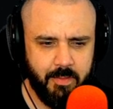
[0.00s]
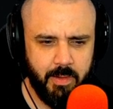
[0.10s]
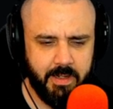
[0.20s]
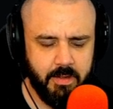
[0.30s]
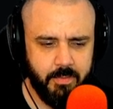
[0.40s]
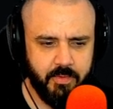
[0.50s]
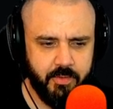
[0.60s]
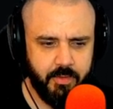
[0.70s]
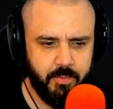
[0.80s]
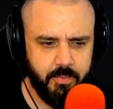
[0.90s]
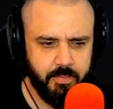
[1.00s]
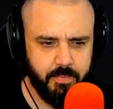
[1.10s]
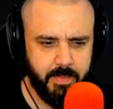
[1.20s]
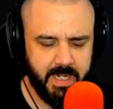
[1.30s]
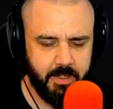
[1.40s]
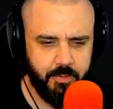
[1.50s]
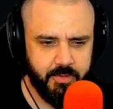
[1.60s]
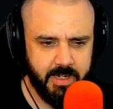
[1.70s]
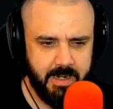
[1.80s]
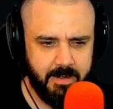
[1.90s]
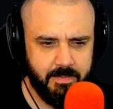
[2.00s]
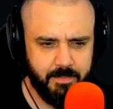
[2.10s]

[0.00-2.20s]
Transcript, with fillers: when it comes to making you scared.